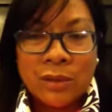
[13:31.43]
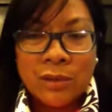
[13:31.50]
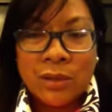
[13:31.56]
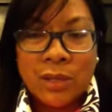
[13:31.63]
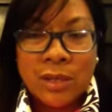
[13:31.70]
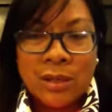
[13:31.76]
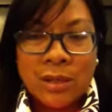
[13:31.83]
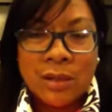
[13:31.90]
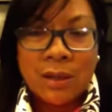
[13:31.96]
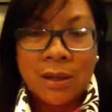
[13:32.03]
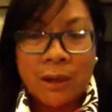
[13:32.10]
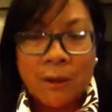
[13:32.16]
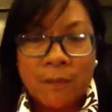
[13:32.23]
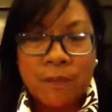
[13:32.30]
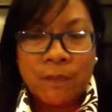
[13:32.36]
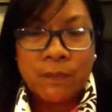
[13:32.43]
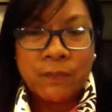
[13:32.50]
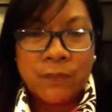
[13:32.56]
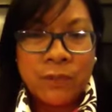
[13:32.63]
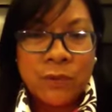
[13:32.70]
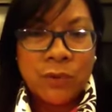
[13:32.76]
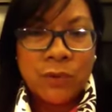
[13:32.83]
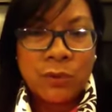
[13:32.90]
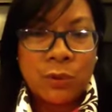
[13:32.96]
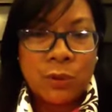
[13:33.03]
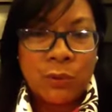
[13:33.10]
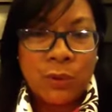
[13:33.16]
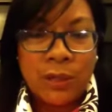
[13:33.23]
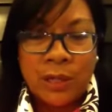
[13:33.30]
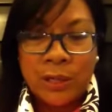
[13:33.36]
just do what
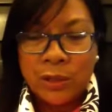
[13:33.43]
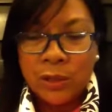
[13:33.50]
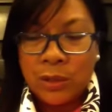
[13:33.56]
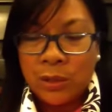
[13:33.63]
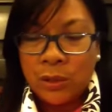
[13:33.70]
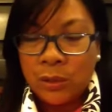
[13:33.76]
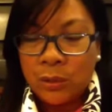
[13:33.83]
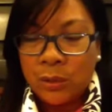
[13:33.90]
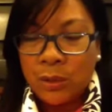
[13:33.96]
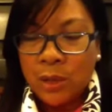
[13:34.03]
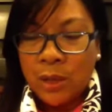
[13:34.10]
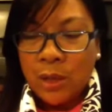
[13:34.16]
we need to do.